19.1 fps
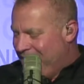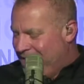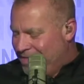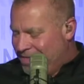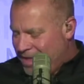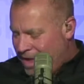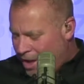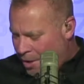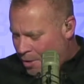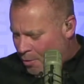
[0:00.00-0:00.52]

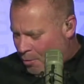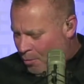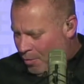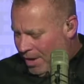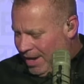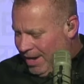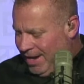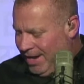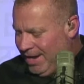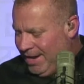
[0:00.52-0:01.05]
No.
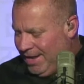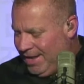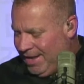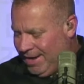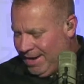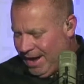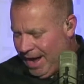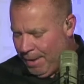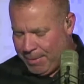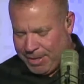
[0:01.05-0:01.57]
Oh.
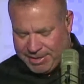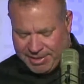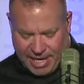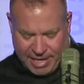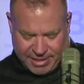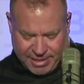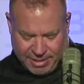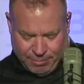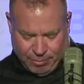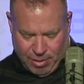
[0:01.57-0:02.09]
I'm going to say
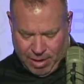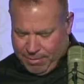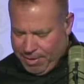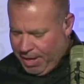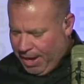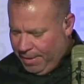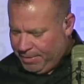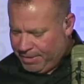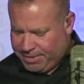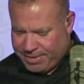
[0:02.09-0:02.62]
it's an
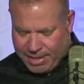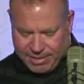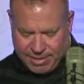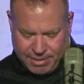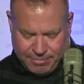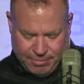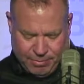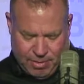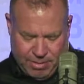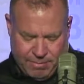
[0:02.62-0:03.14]

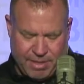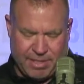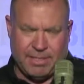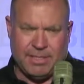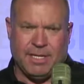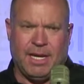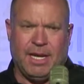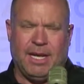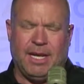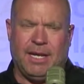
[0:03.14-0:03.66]
employment.
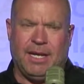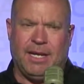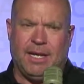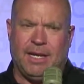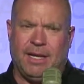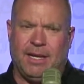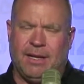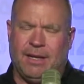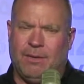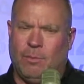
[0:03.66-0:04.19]

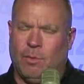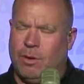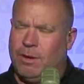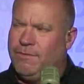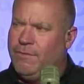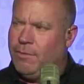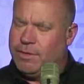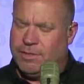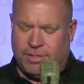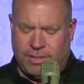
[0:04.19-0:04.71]

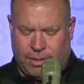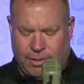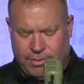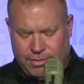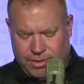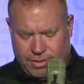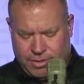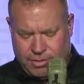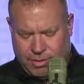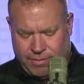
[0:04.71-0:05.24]
Workforce
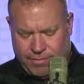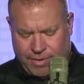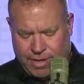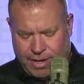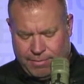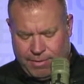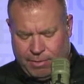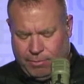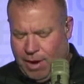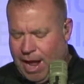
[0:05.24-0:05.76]
solutions sort of a
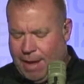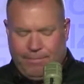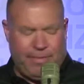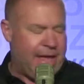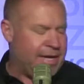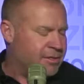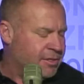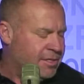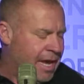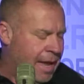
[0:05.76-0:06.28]
company. Rob,
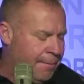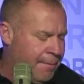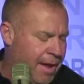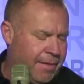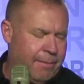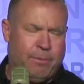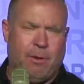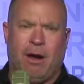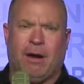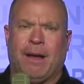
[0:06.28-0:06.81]
thanks for stopping by
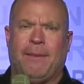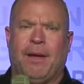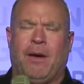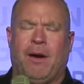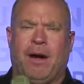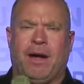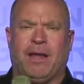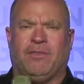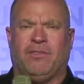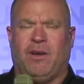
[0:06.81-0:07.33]
the program. How
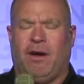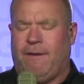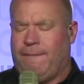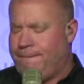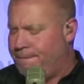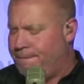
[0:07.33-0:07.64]
are you, sir?